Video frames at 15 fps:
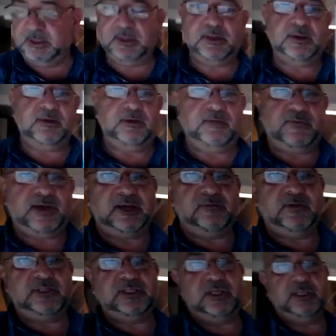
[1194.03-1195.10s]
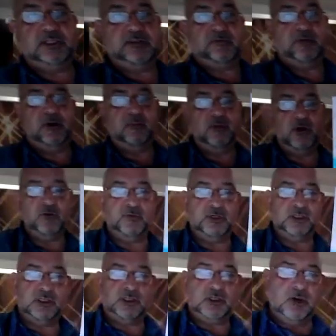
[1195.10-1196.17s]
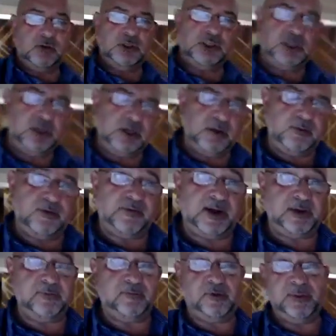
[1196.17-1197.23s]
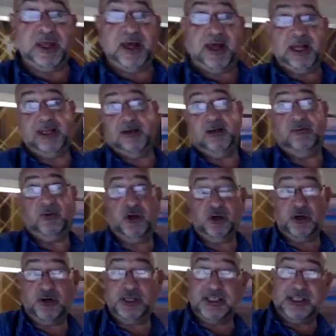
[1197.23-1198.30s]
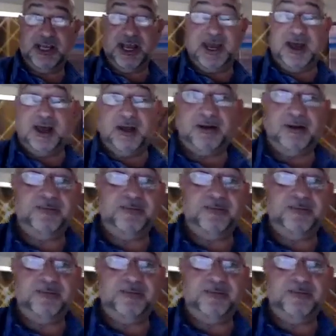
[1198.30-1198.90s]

You've had visitors from Nova Scotia. We've had them from the island of Curacao.